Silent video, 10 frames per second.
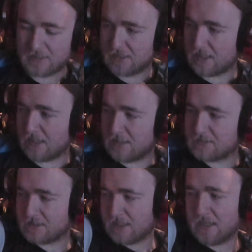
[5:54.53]
And
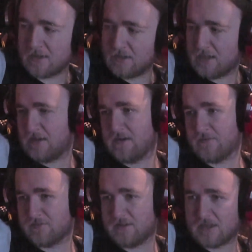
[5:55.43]
then
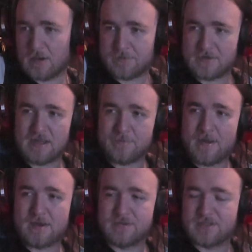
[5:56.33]
I've got the accompanying
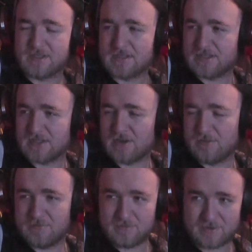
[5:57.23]
mouse.
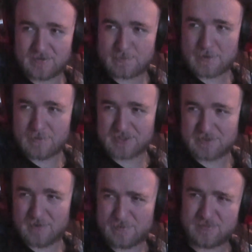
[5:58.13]
So I don't spend much
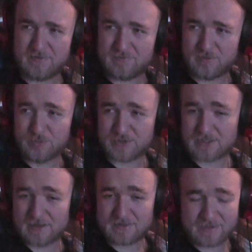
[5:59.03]
of my peripherals
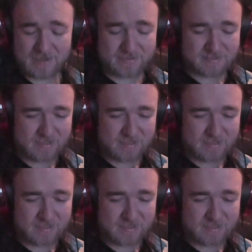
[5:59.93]
like that.